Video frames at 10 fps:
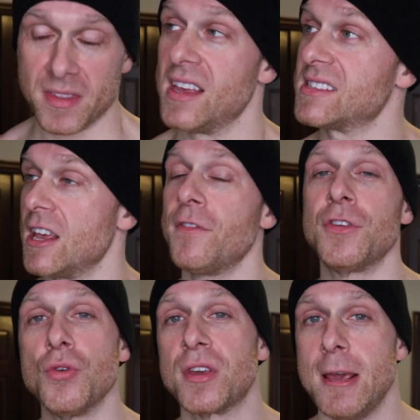is if
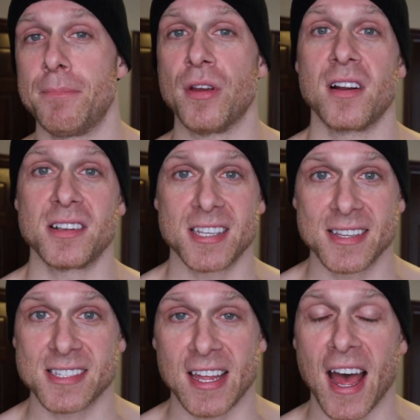you keep your
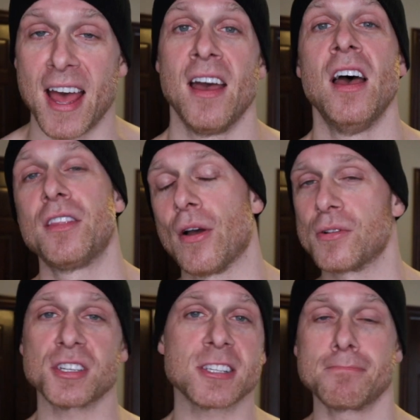intensity high. Don't
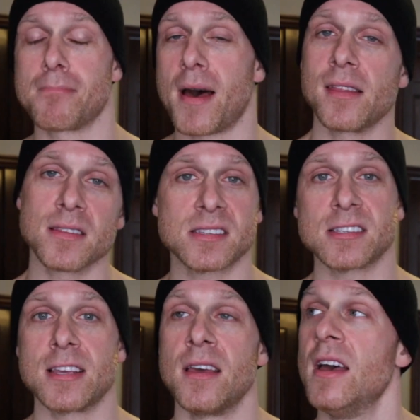just
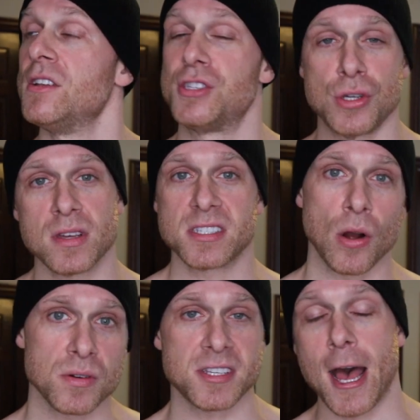mindlessly do the
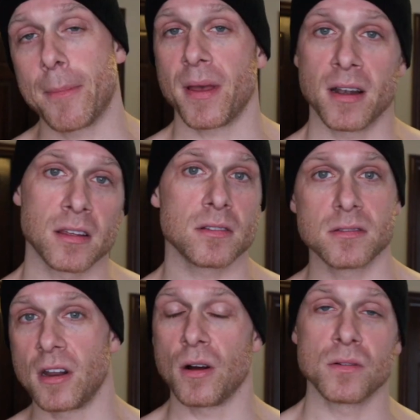toe tap and,
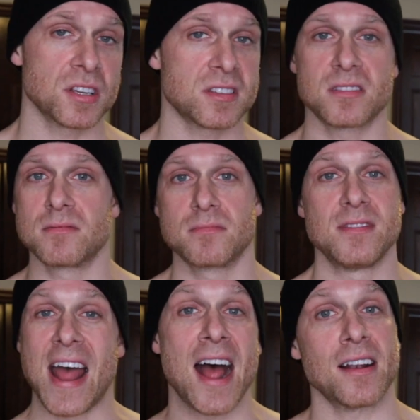you know, just
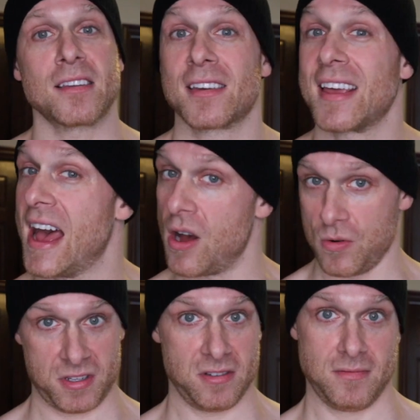not
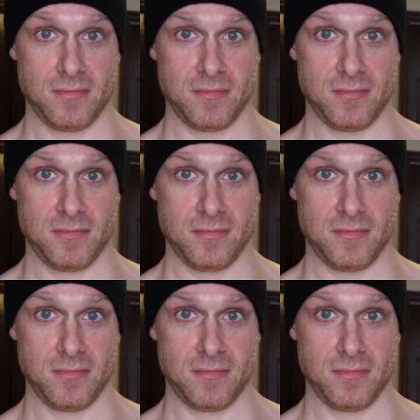count.